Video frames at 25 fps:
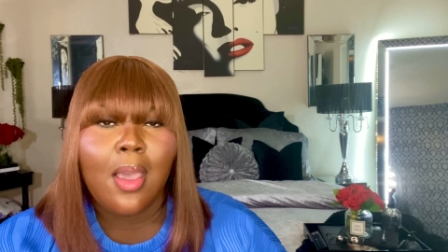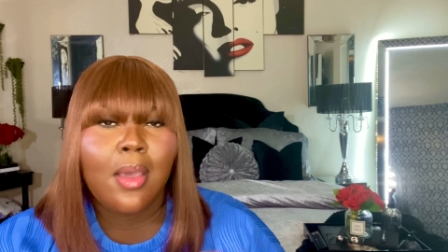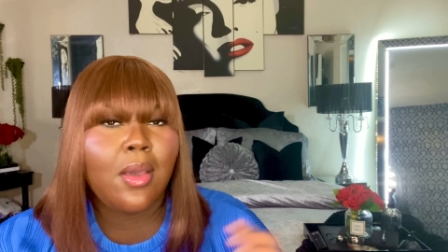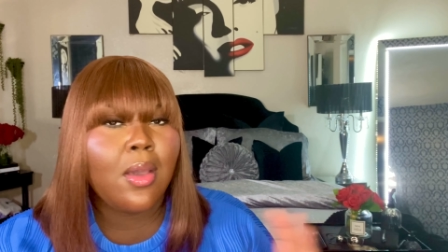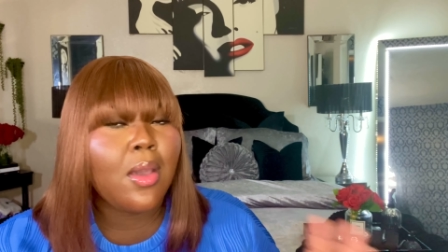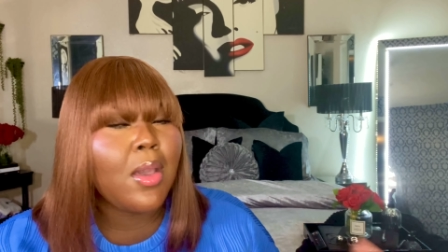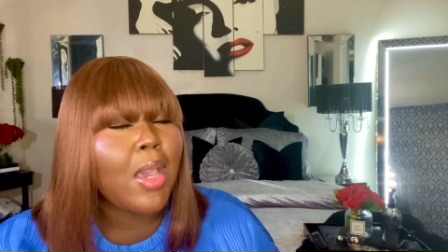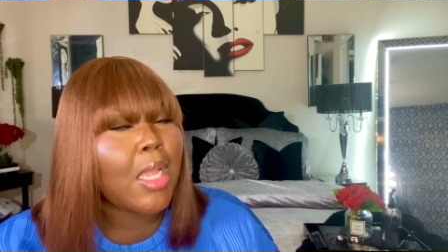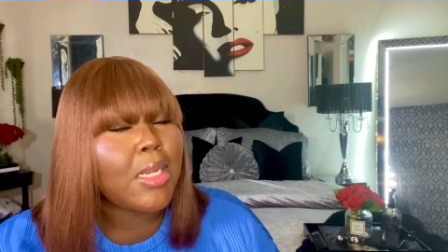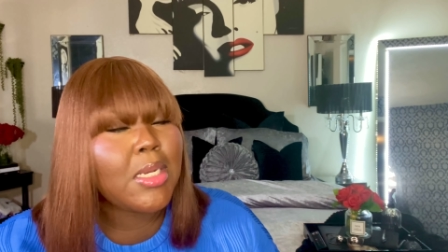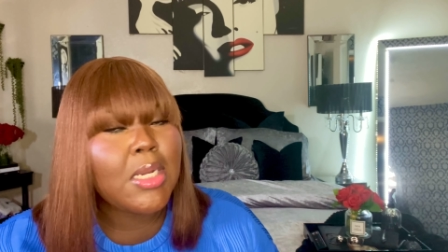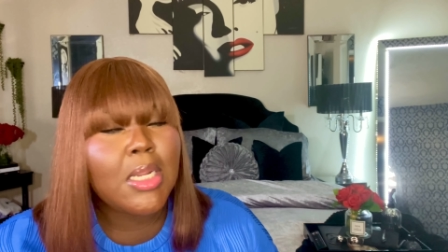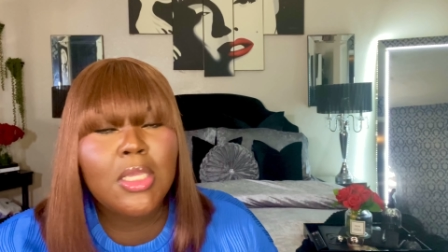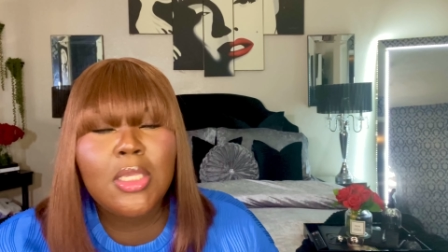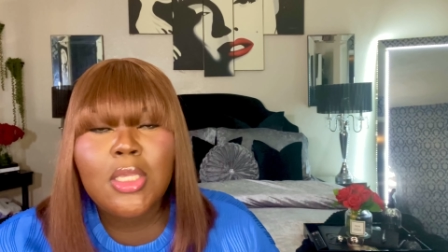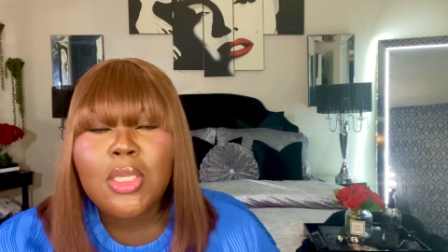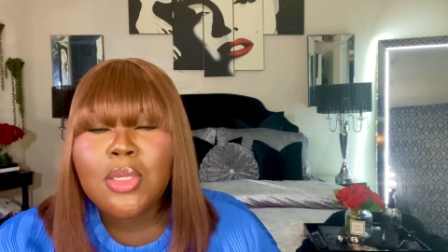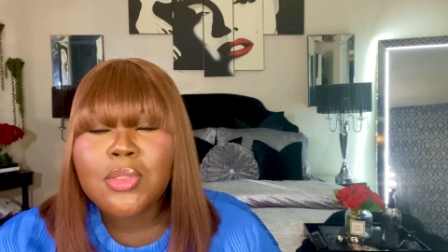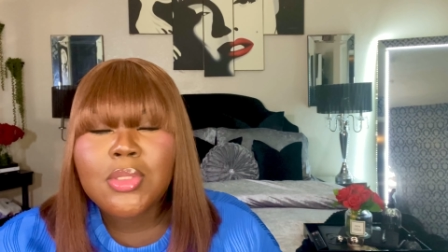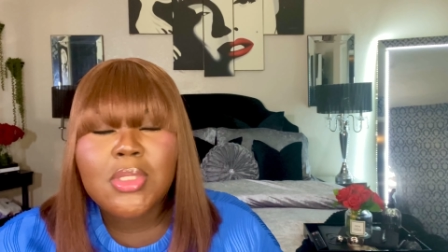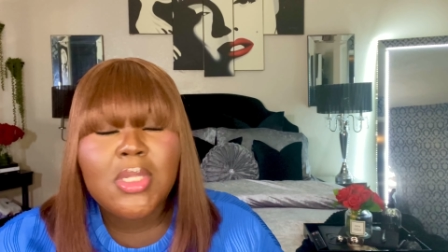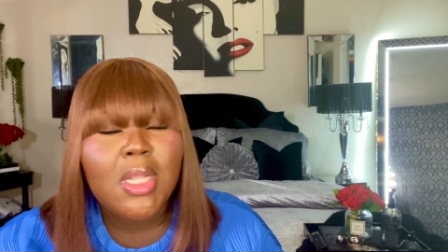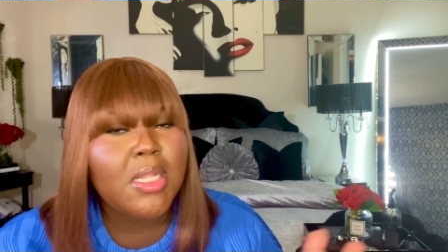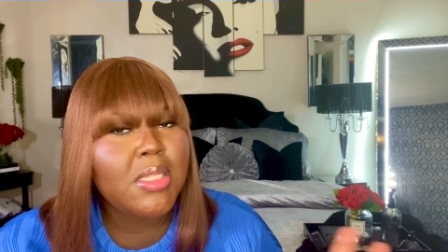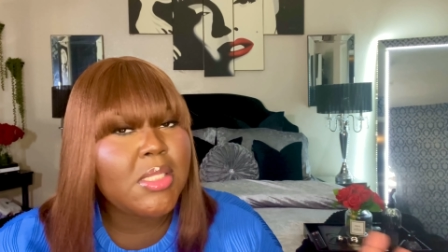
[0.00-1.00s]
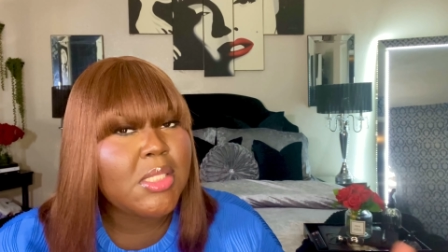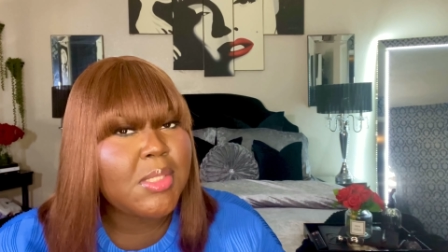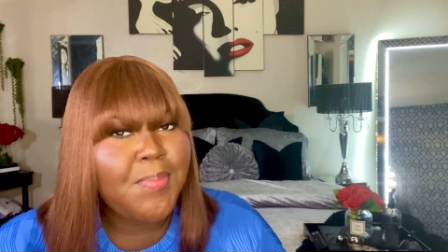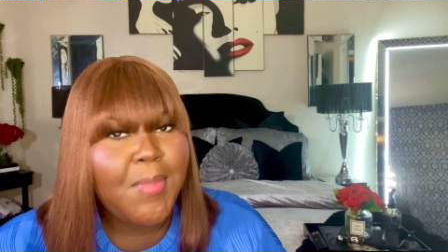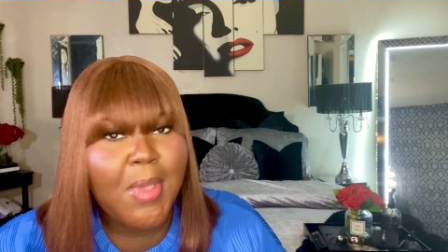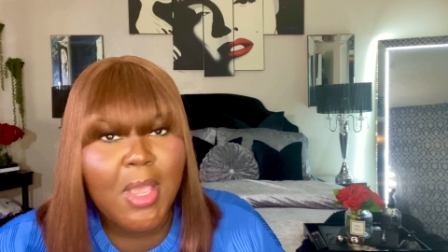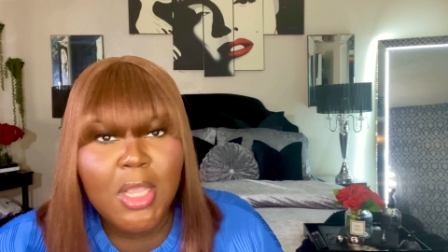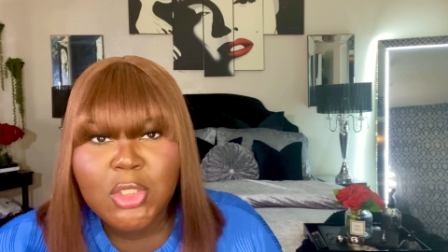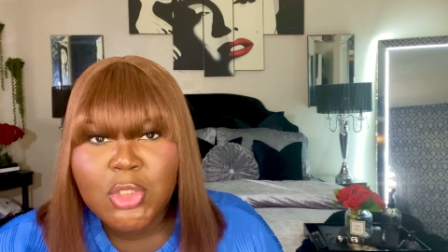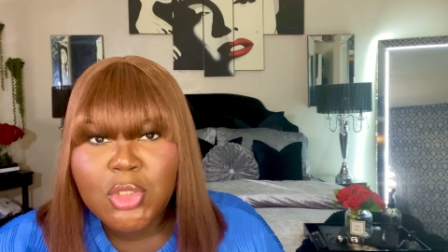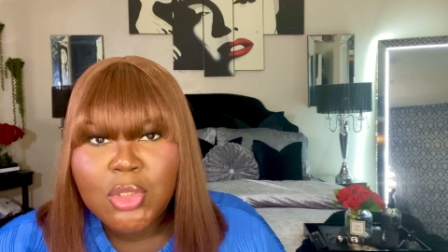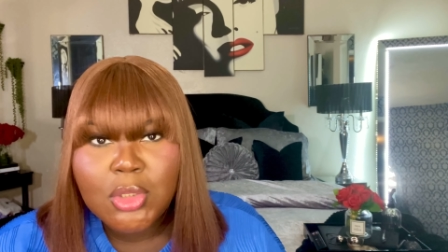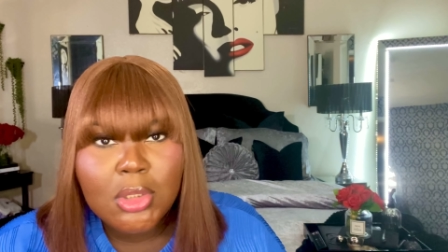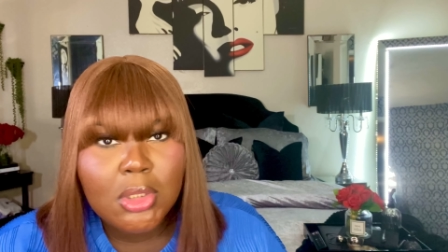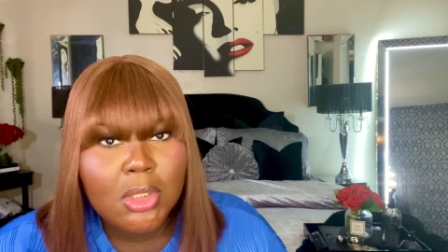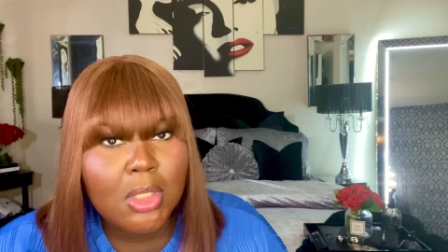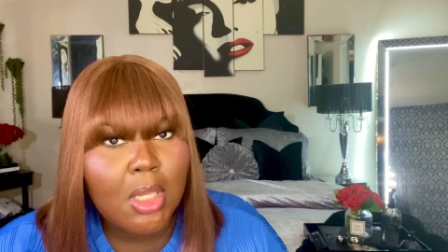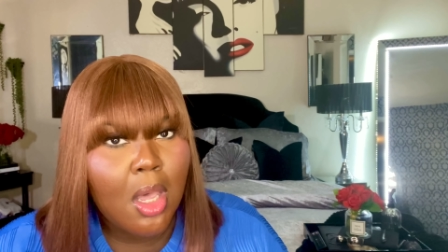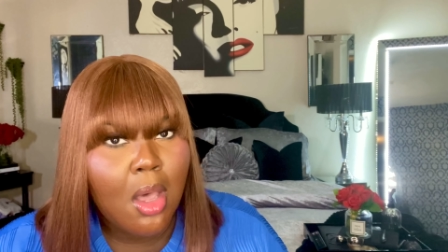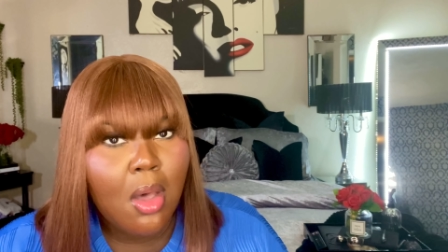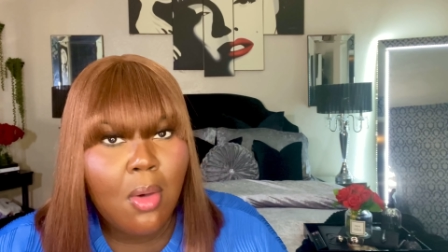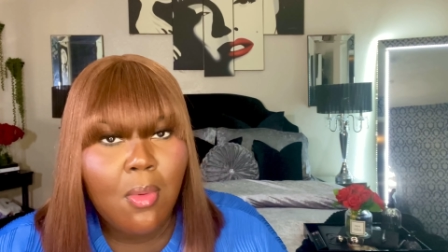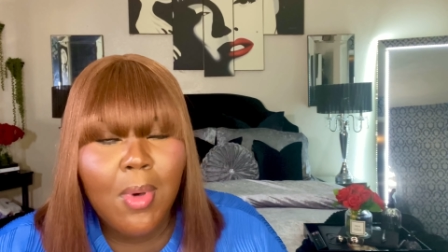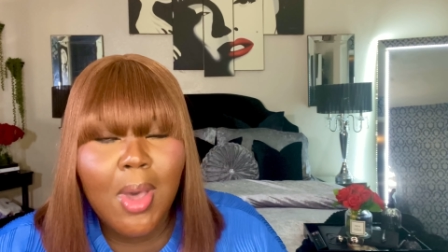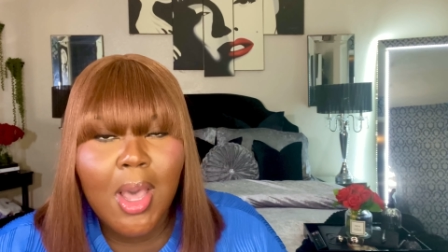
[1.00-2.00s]
Girl, I didn't use nothing special to
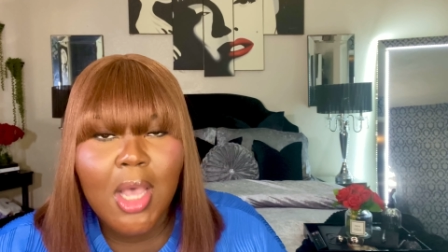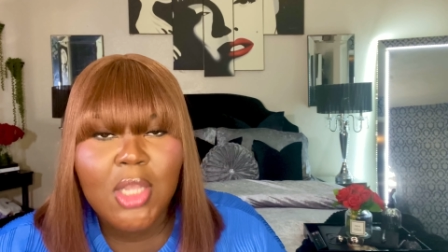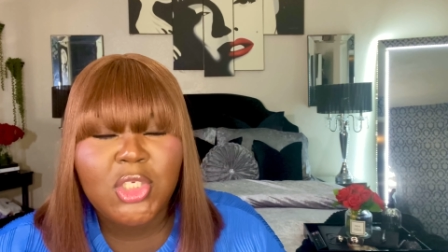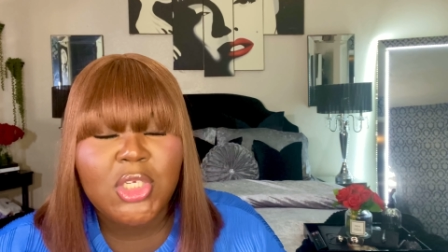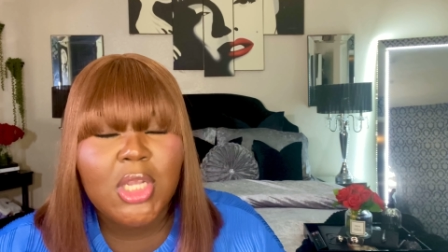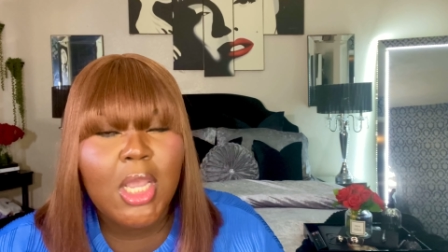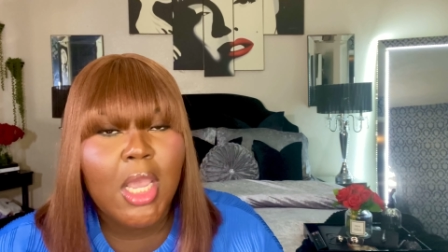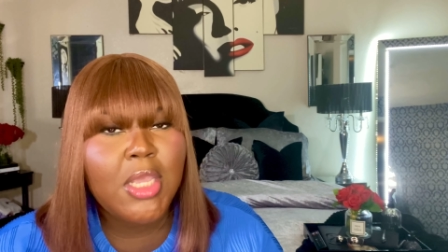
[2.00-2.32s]
co-wash.